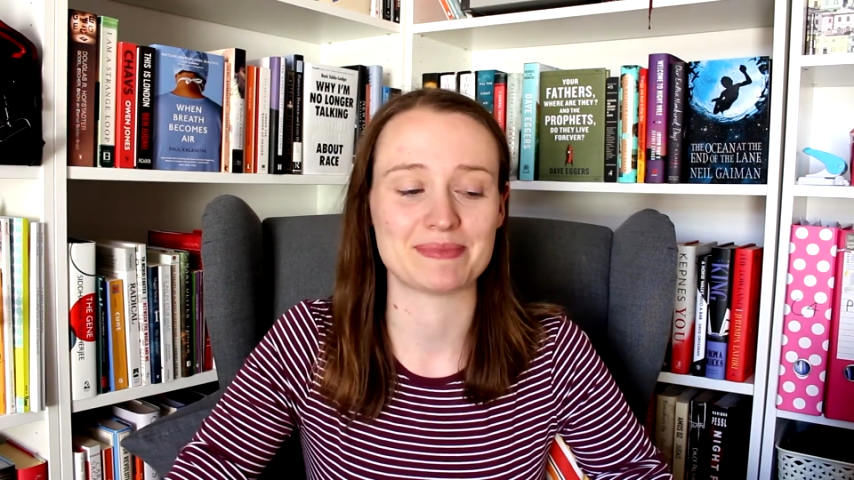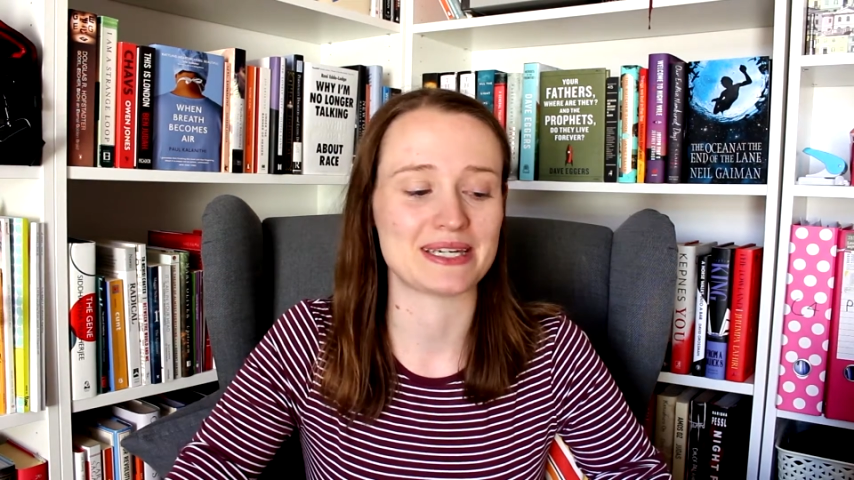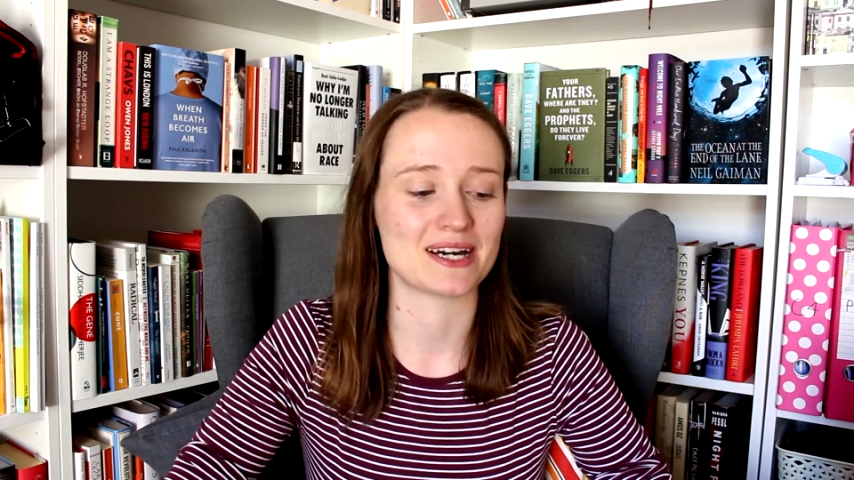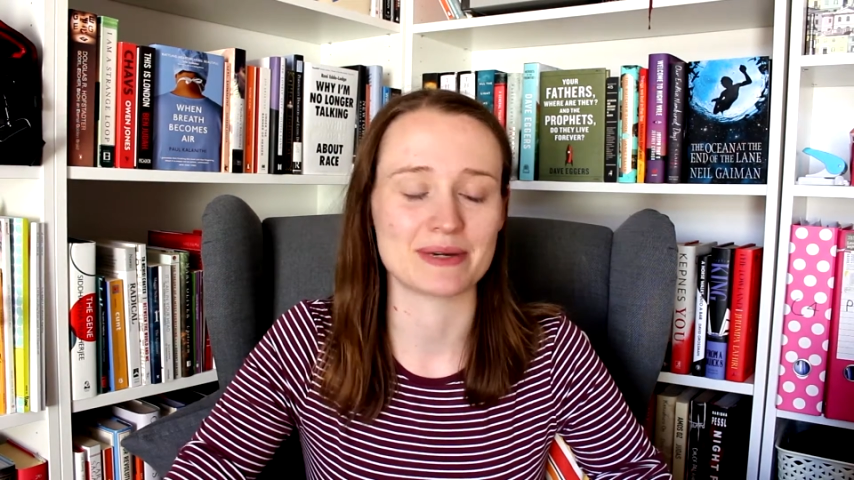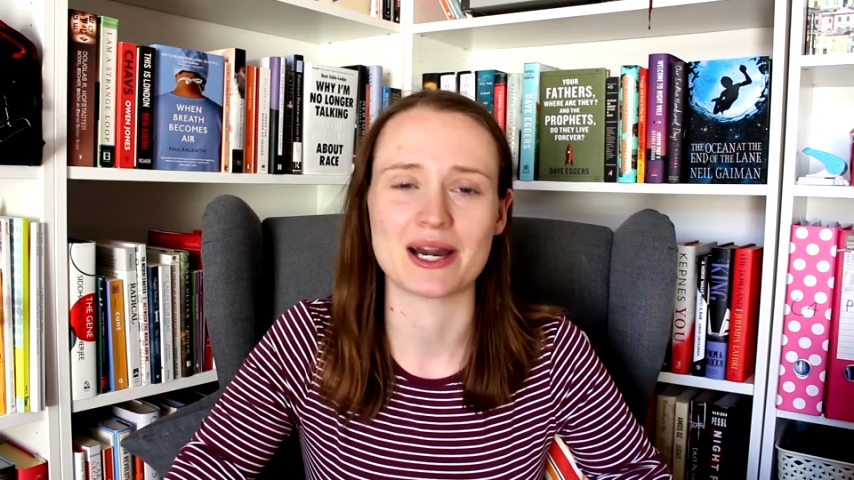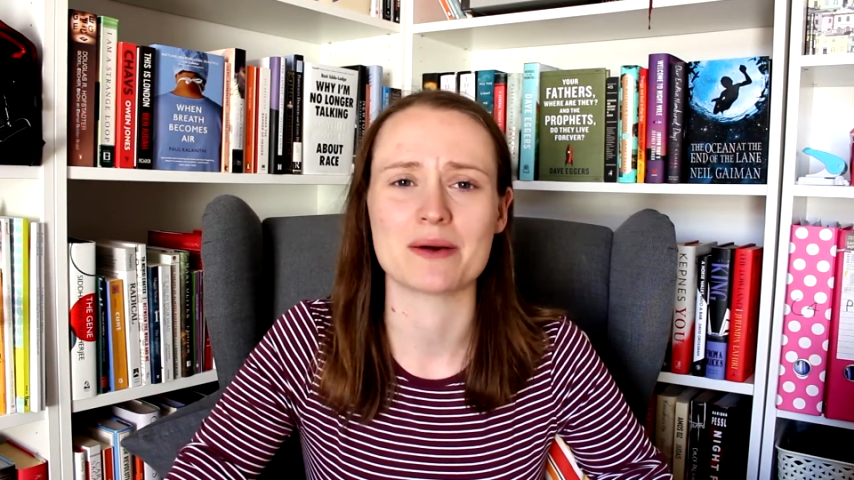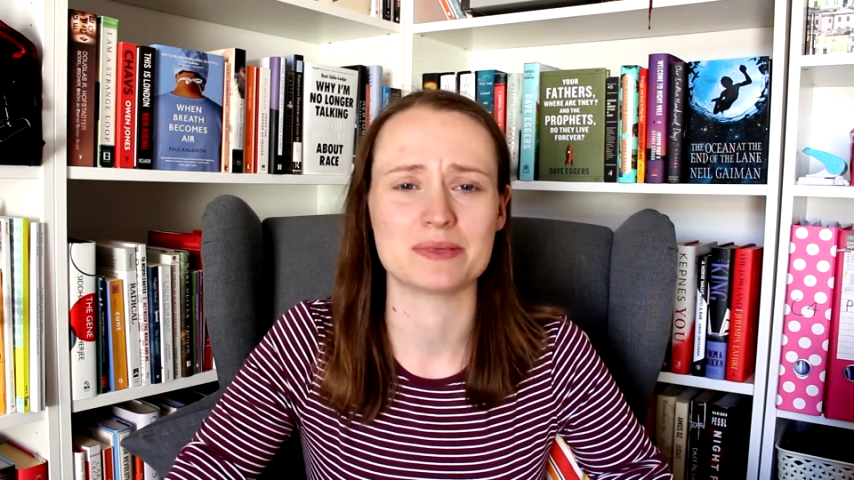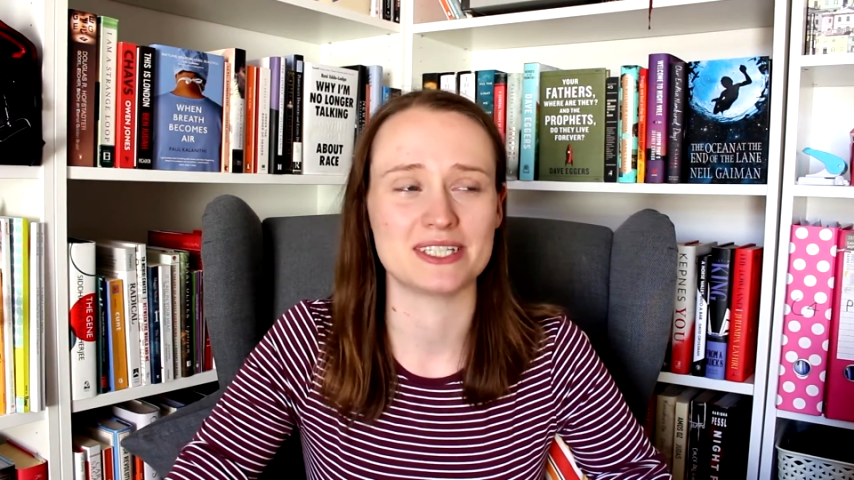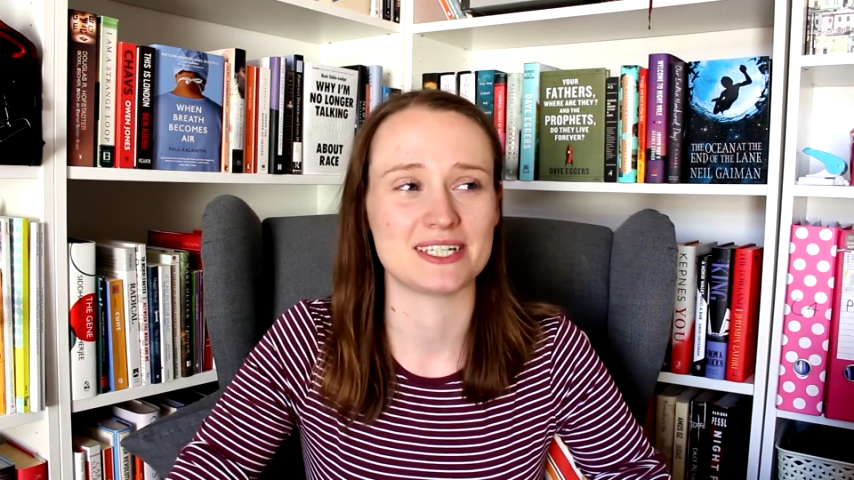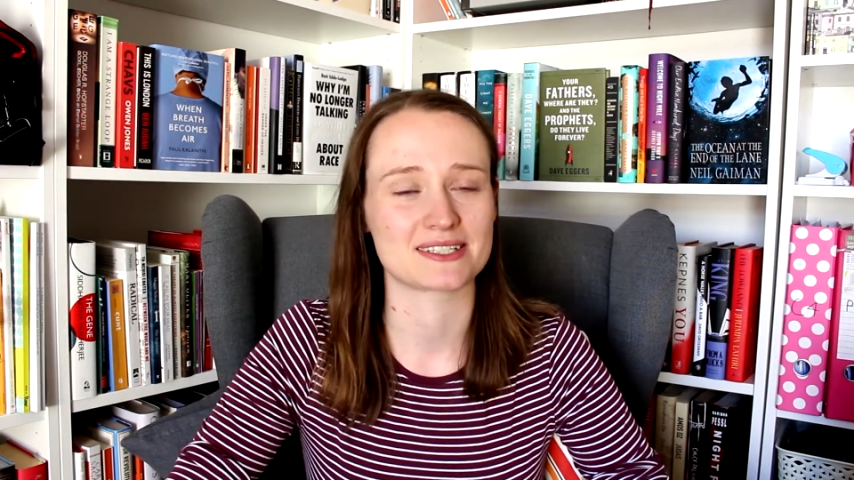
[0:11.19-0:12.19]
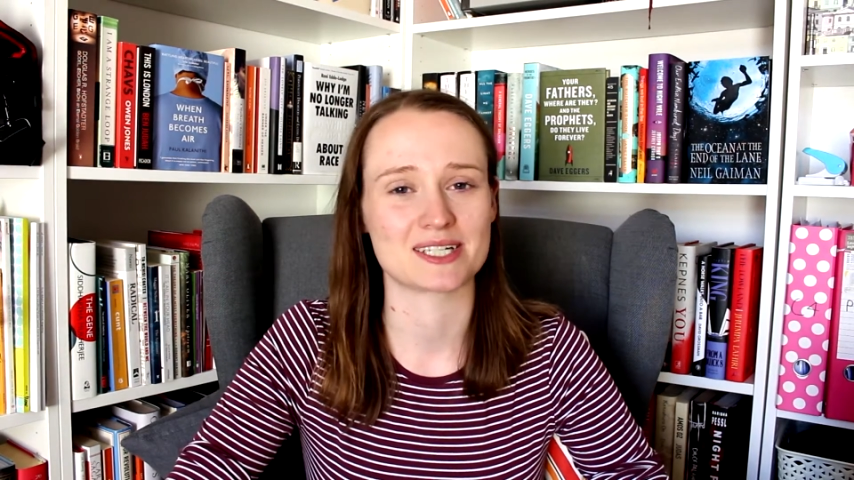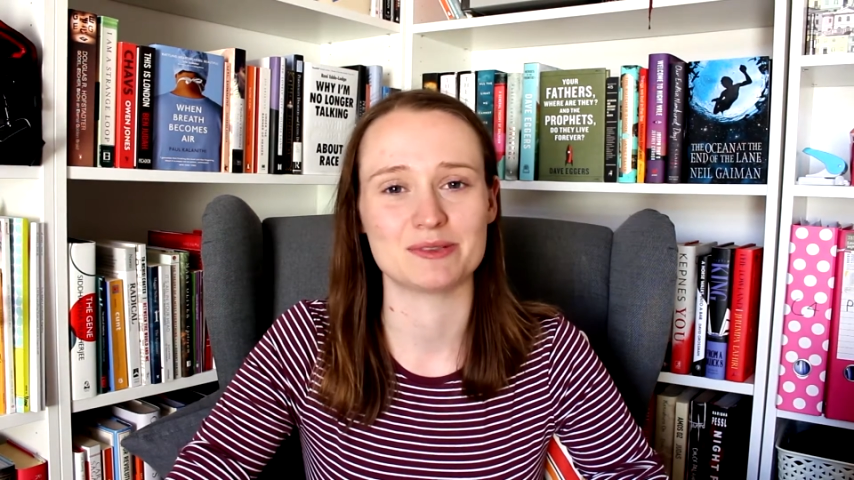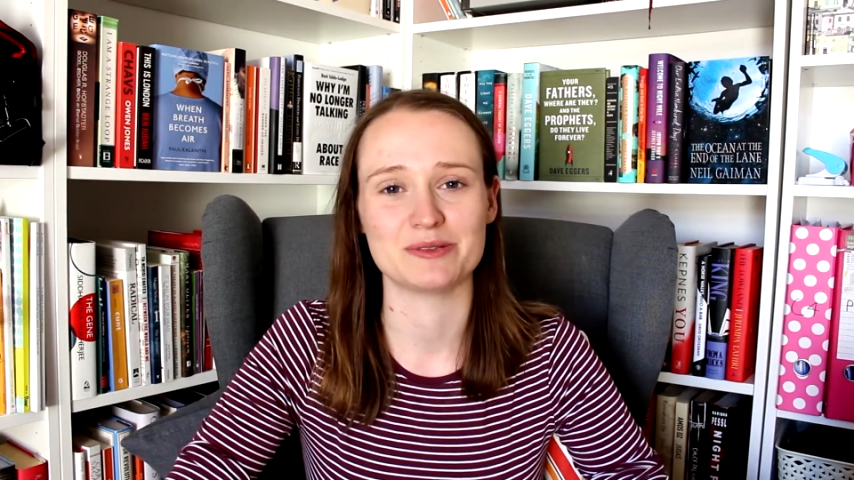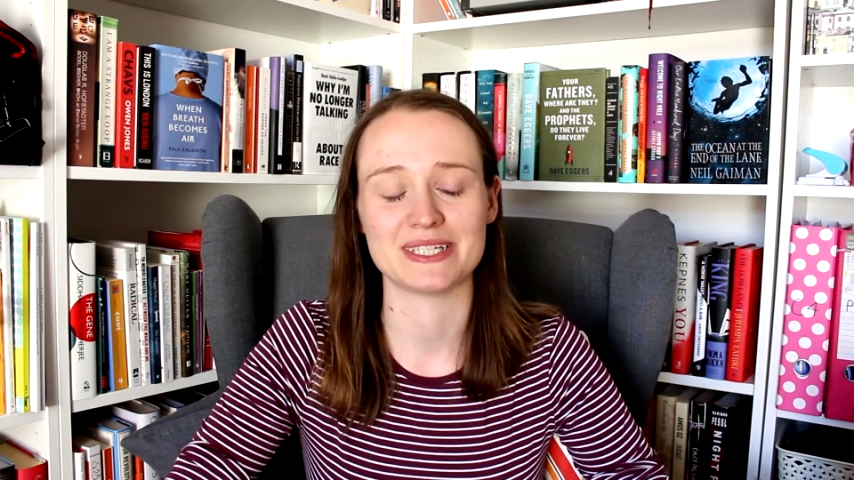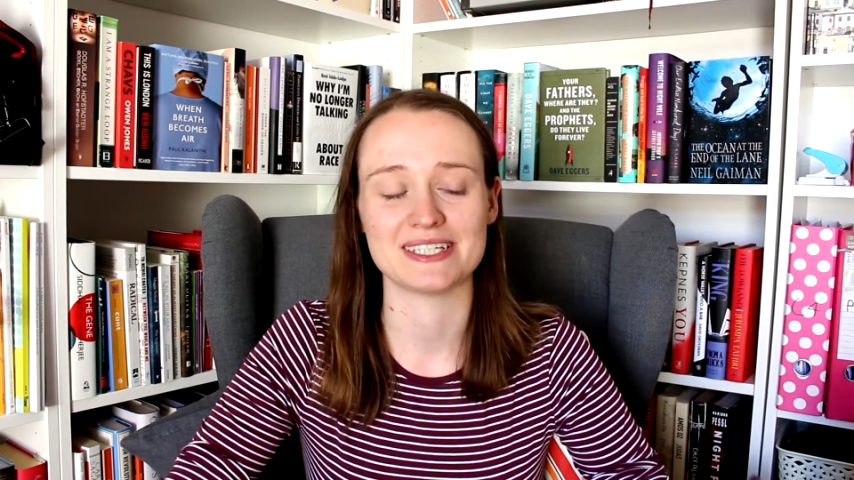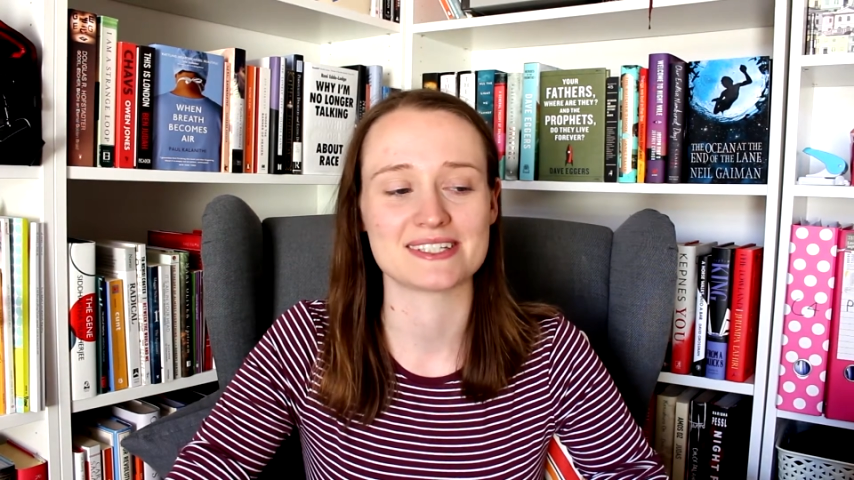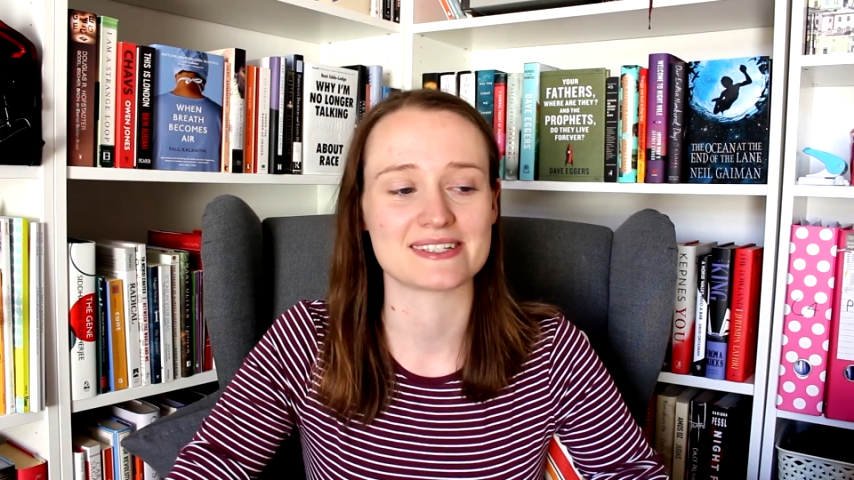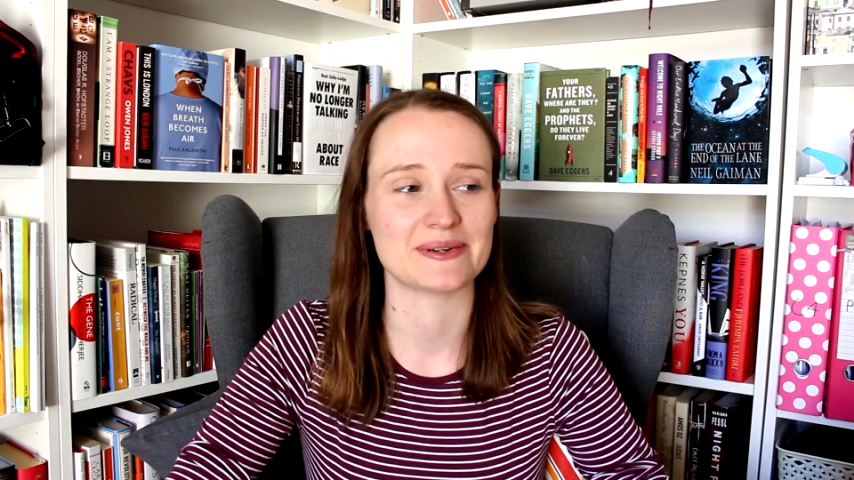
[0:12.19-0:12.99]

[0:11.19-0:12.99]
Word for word: be coming up in the next couple of weeks.